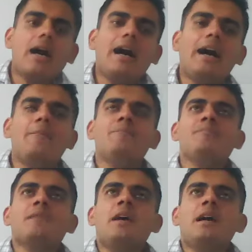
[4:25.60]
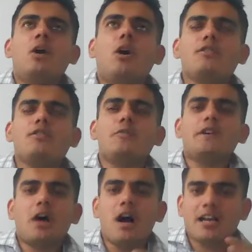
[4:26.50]
Um, Also,
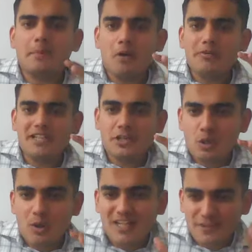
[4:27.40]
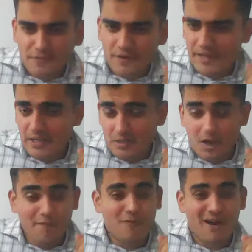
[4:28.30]
we talk about the transferring
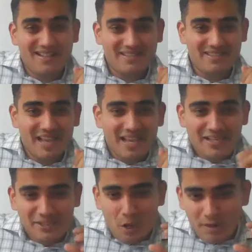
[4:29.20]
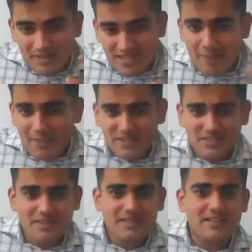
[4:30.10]
of rights. So, in some
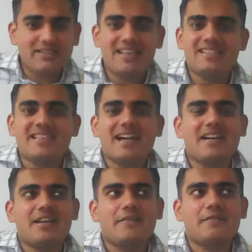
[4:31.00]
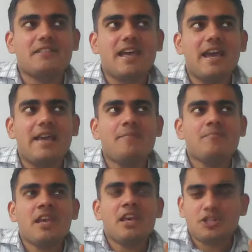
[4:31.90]
instances, executives they
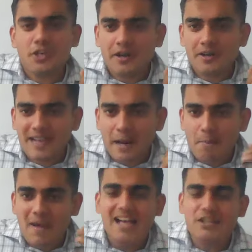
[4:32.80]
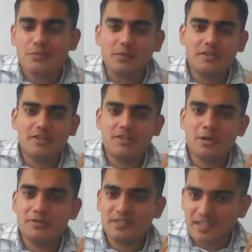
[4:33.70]
share their passwords
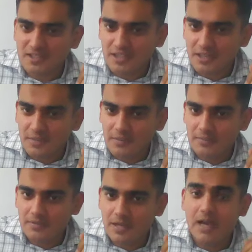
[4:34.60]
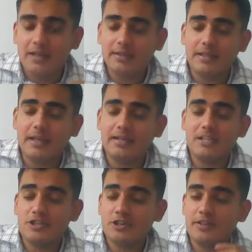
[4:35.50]
to systems.
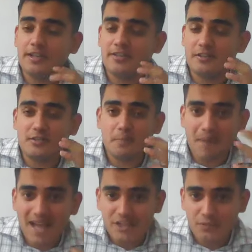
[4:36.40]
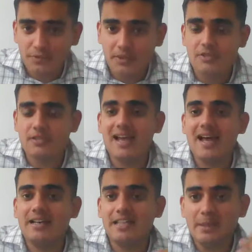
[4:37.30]
They share their system passwords
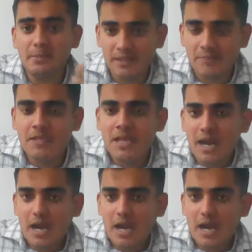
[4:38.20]
and email